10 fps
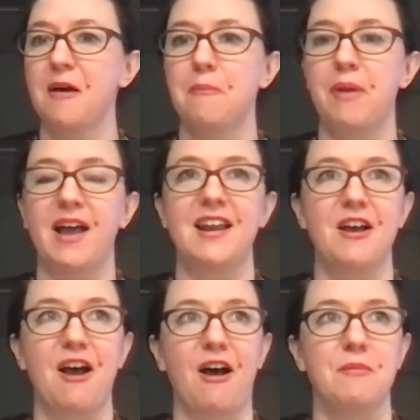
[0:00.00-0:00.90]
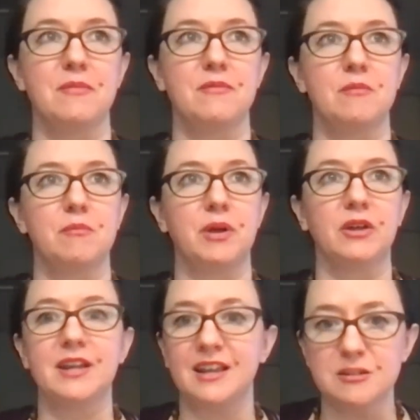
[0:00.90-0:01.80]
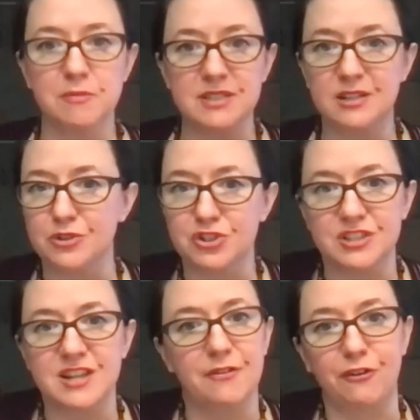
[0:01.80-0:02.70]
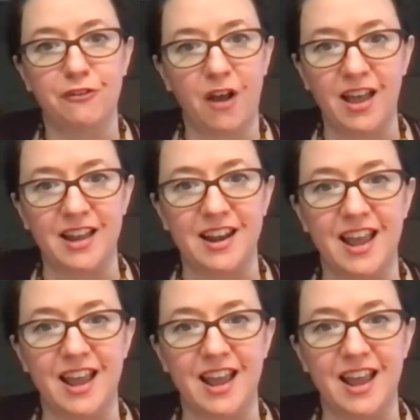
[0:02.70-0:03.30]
but building intimacy was just never fun.